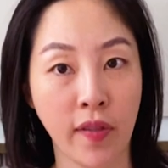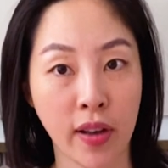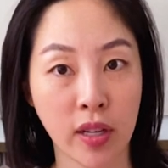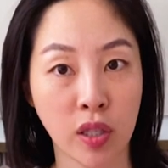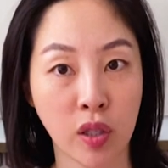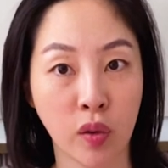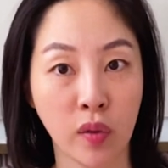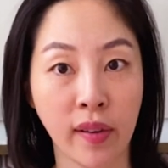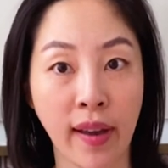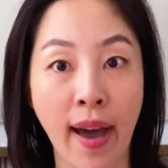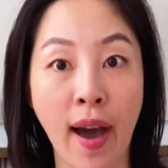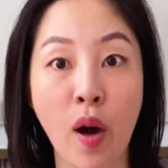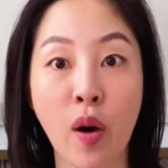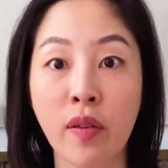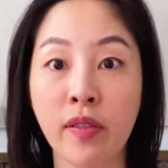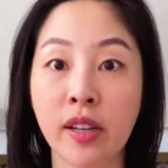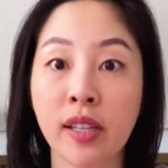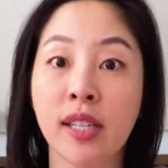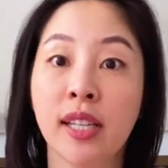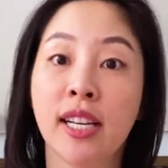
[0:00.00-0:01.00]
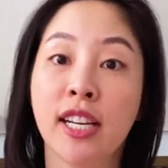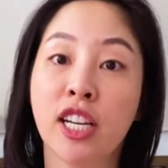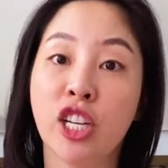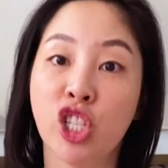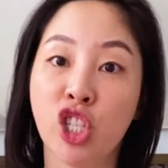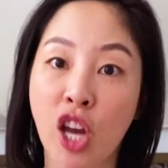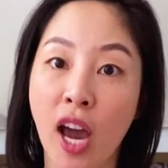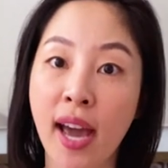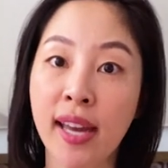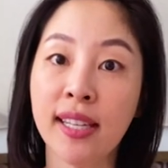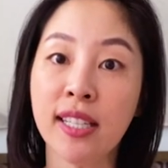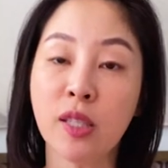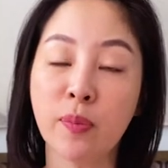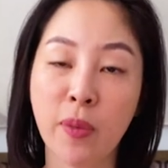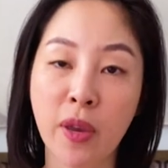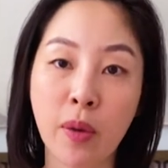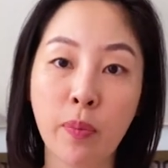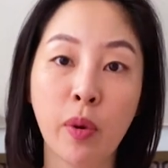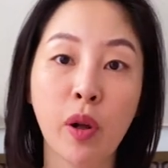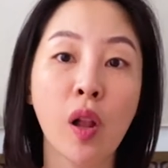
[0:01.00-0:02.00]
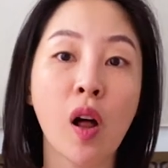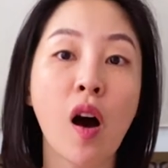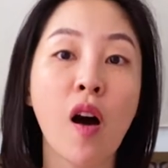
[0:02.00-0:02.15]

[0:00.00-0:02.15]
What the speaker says: Festival, however, Chinese people